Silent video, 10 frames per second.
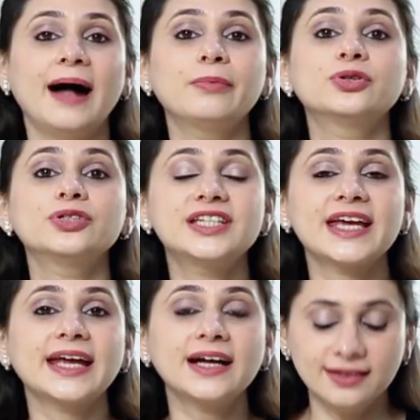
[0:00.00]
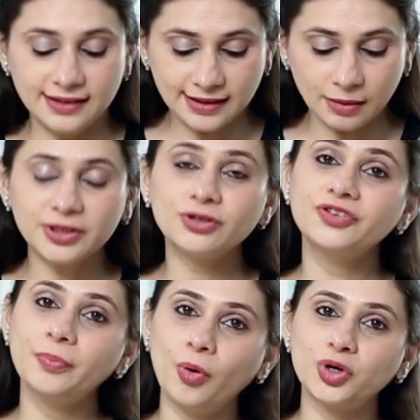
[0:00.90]
I'm going to take a little bit
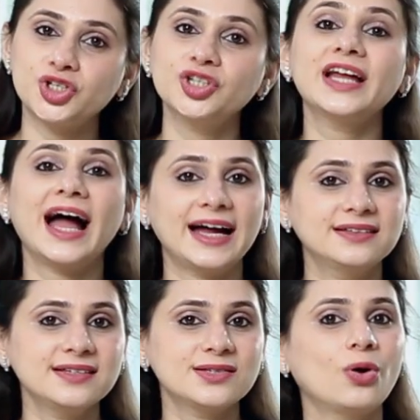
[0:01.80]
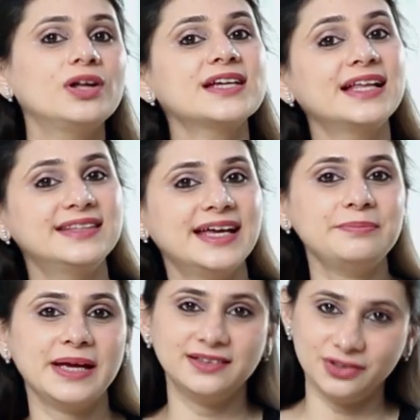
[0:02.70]
of the portion, add the salt and
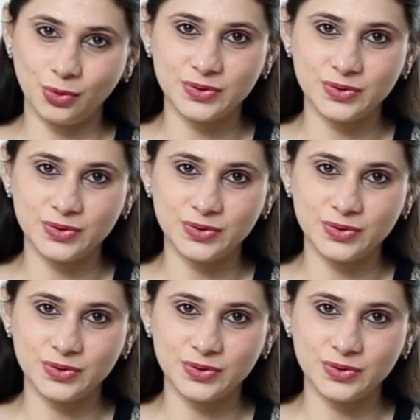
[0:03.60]
then make the